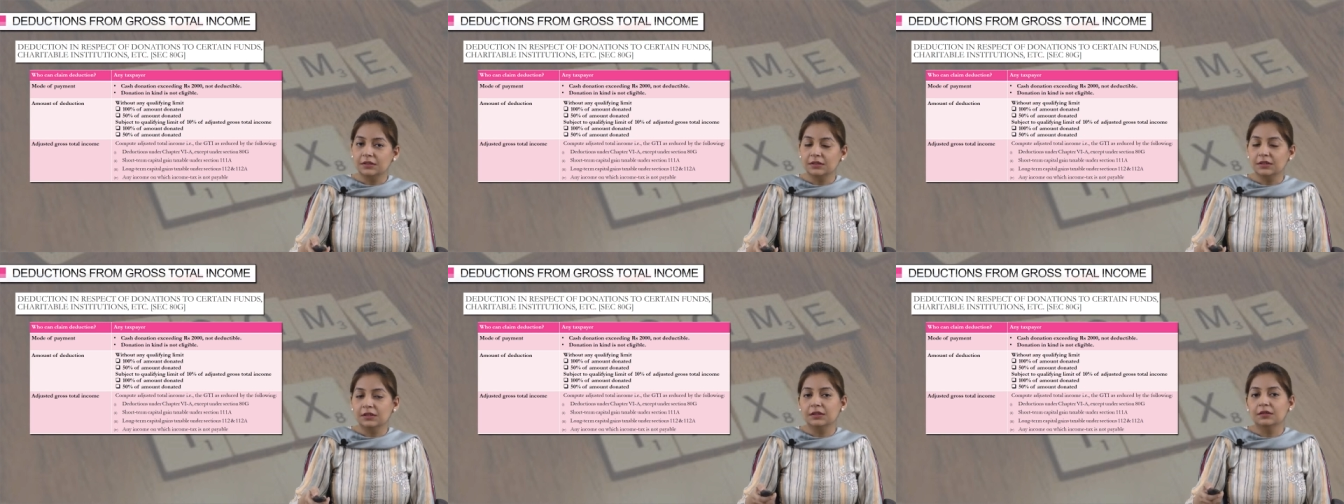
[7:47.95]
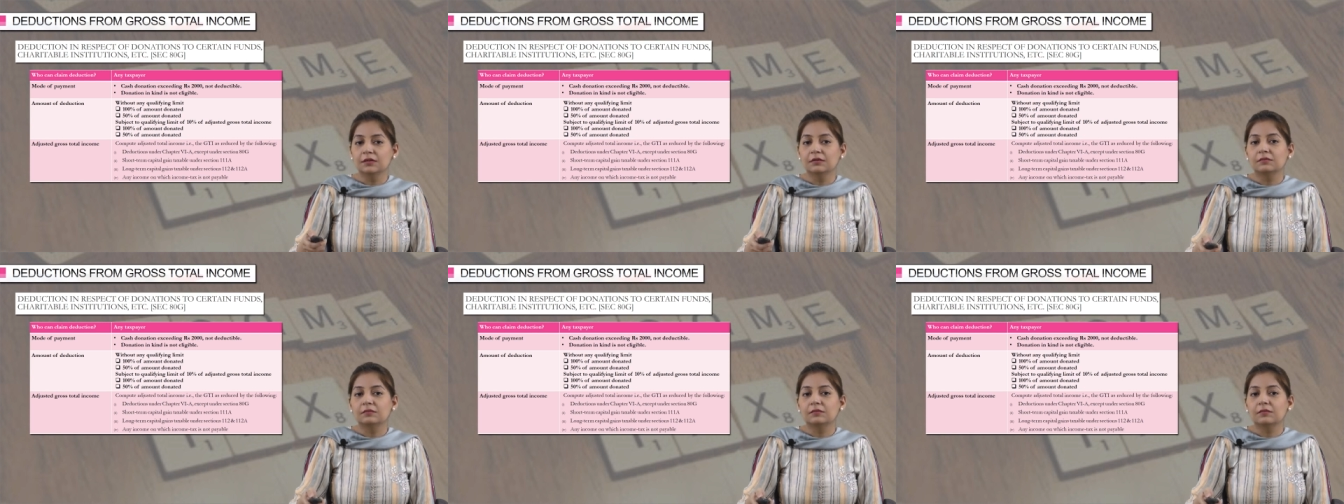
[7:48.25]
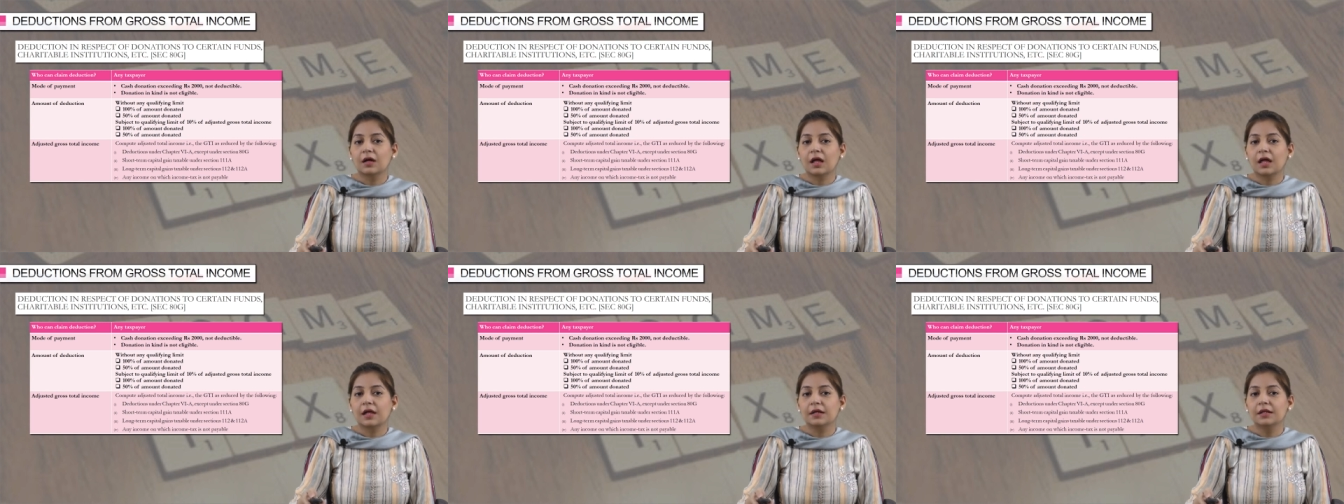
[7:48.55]
the
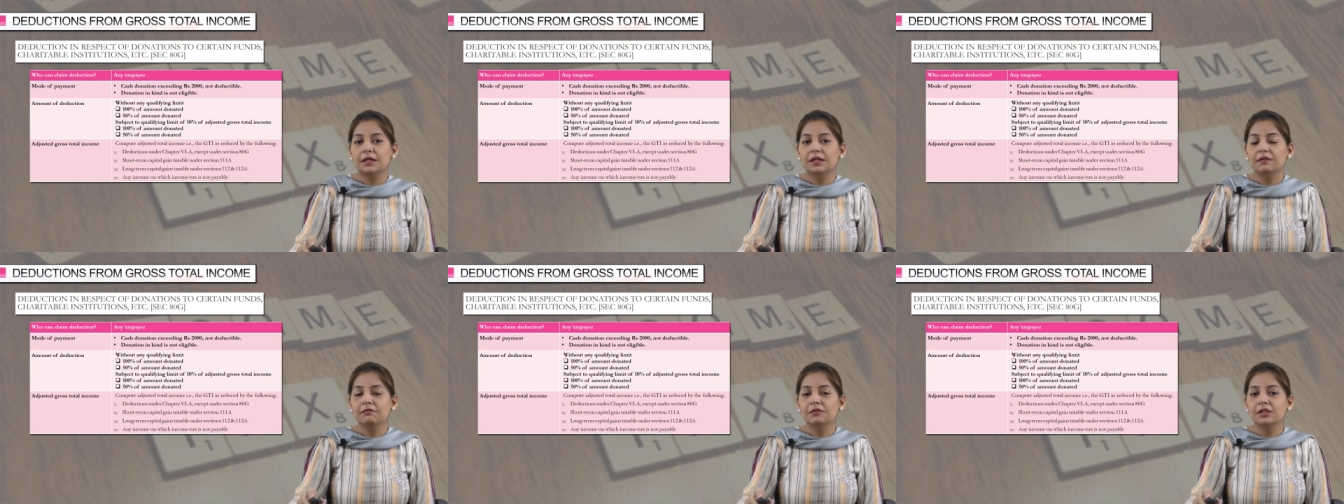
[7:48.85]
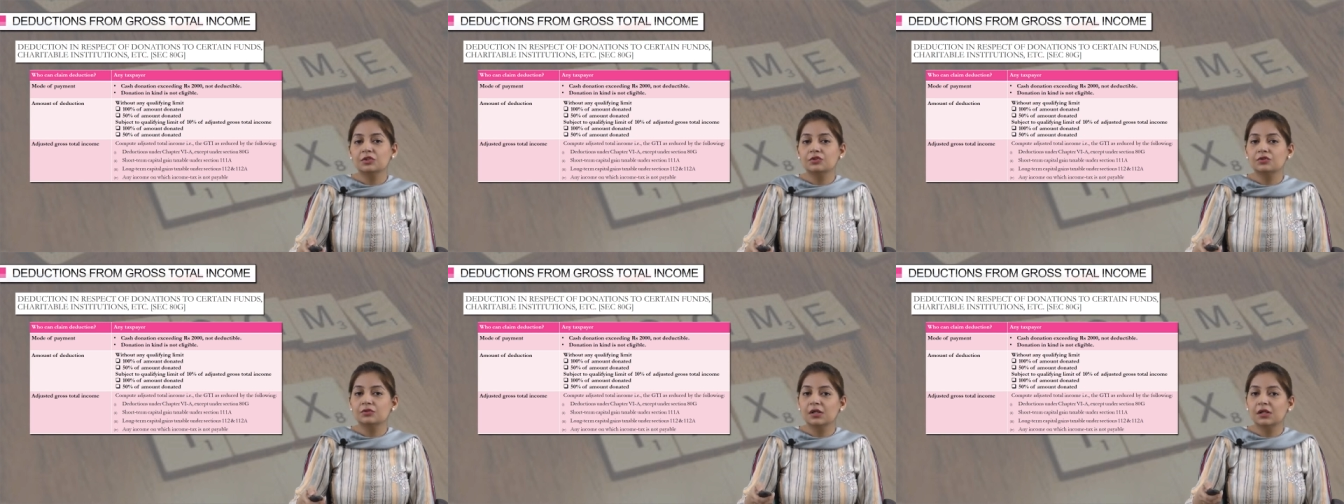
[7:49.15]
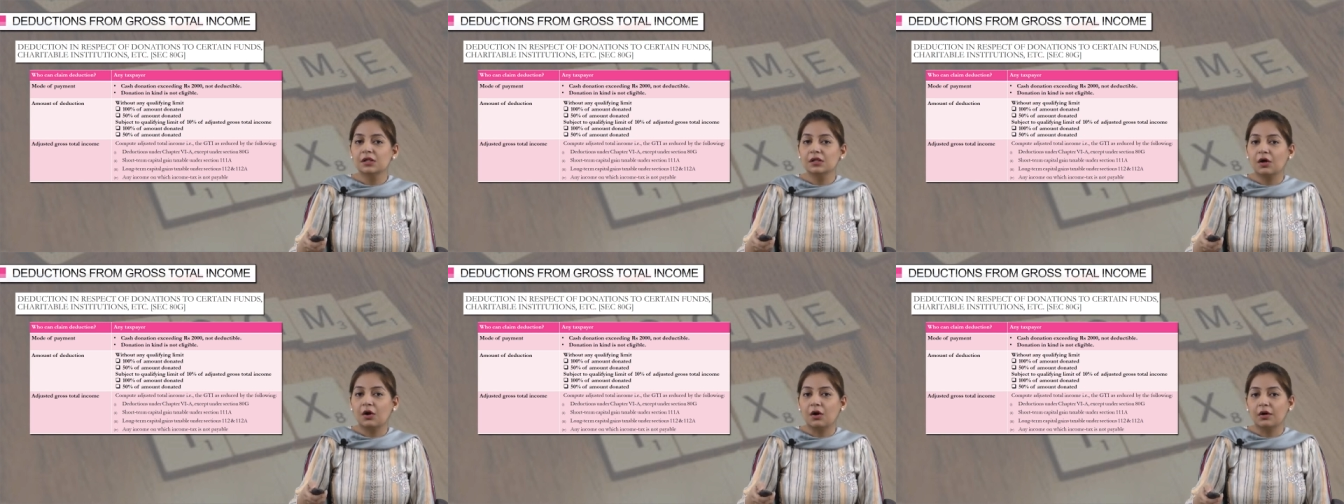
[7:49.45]

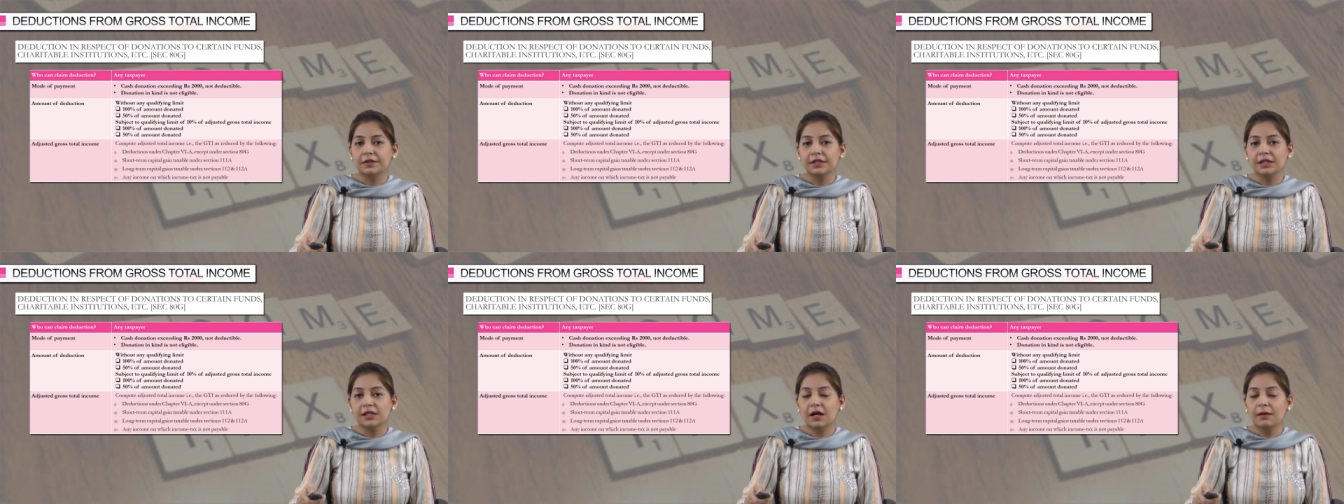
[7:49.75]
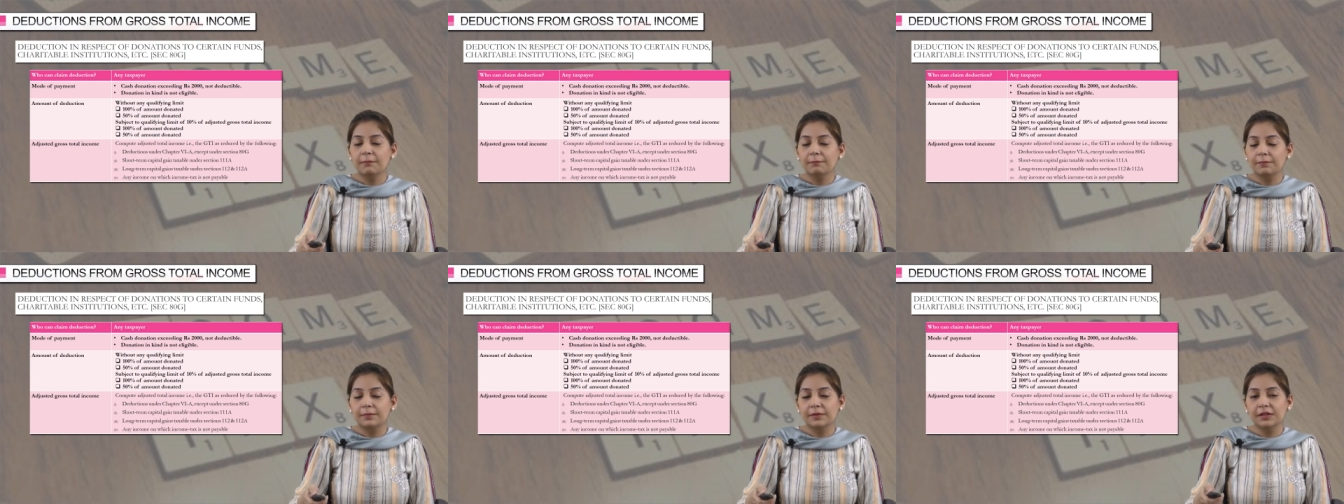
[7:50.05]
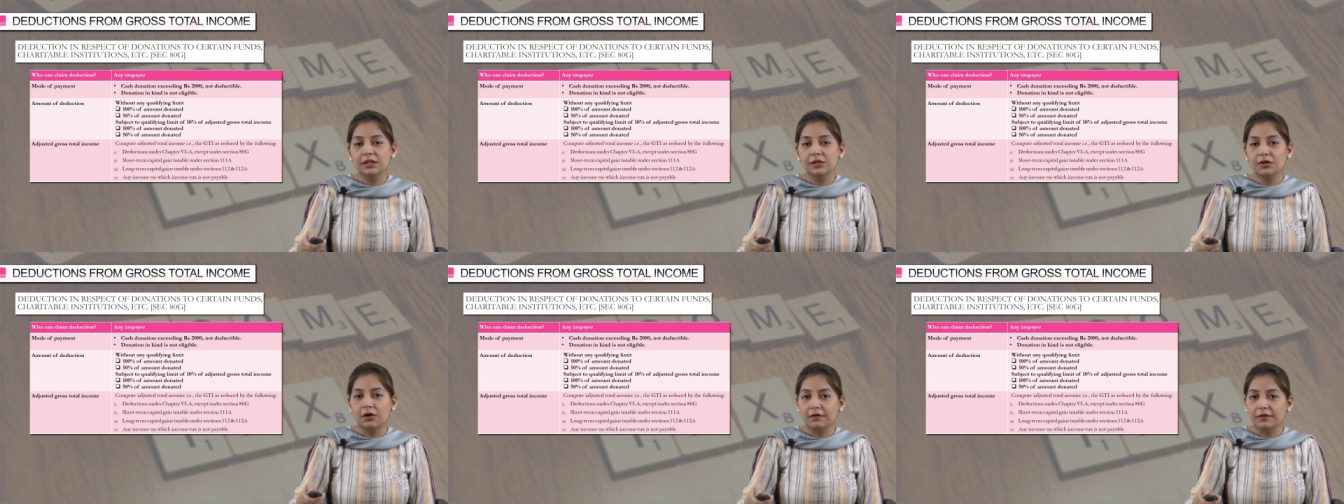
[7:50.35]
individual or the
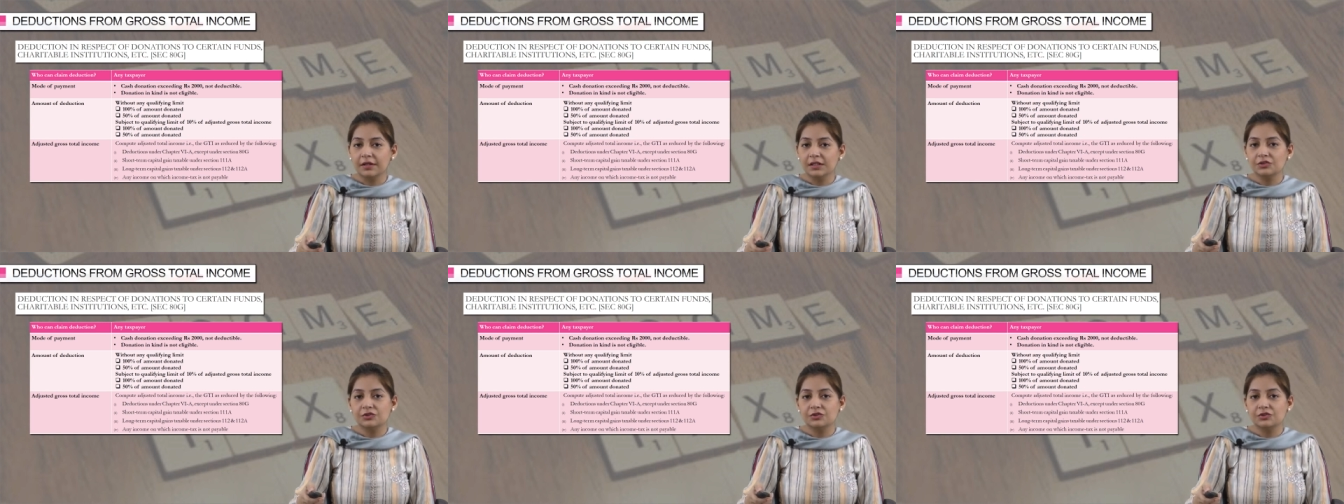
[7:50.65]
company or